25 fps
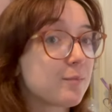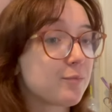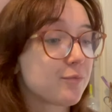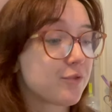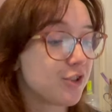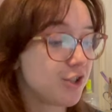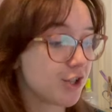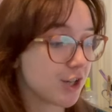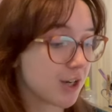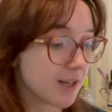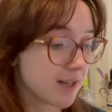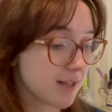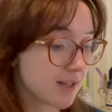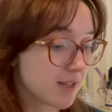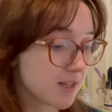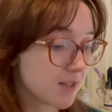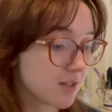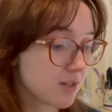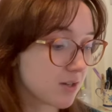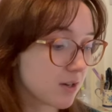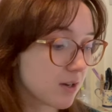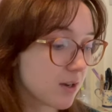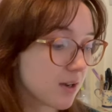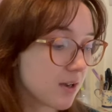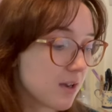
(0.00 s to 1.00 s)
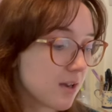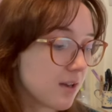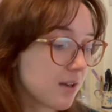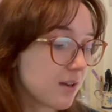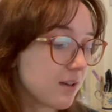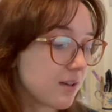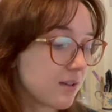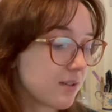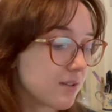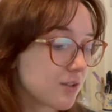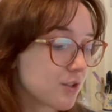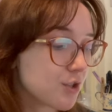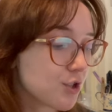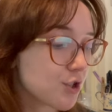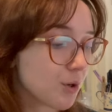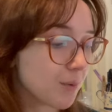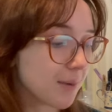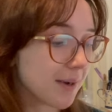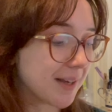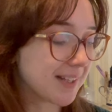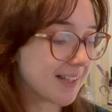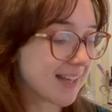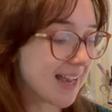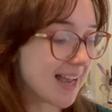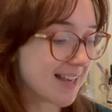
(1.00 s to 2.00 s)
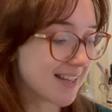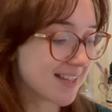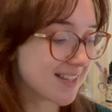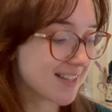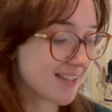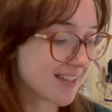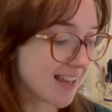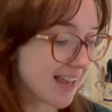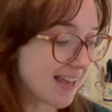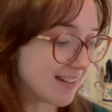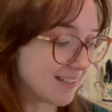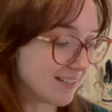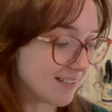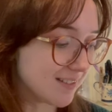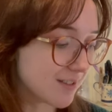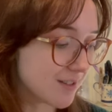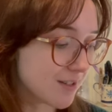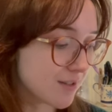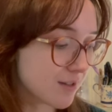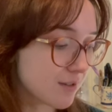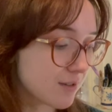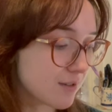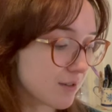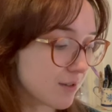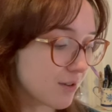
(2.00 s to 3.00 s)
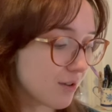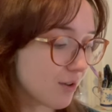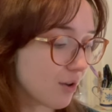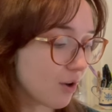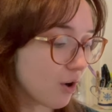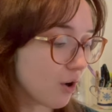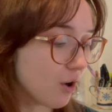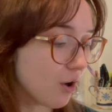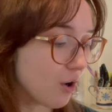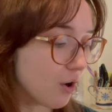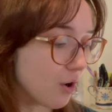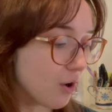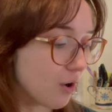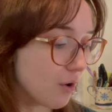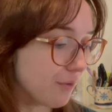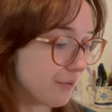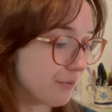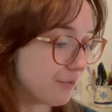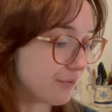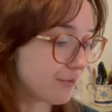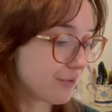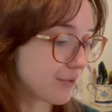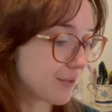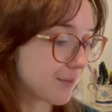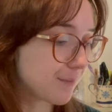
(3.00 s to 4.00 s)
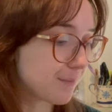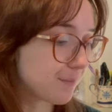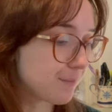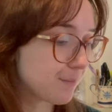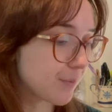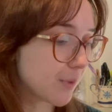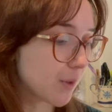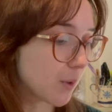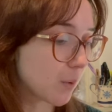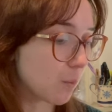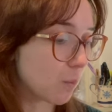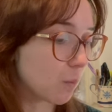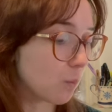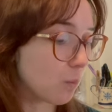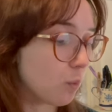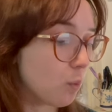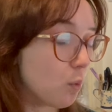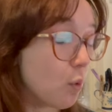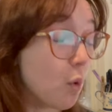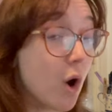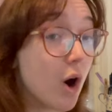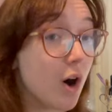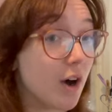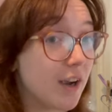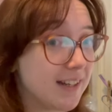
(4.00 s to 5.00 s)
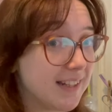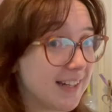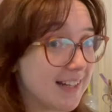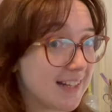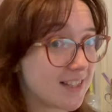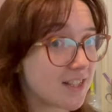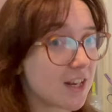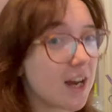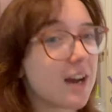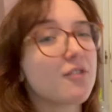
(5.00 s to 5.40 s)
just so I get a sense of what I need to.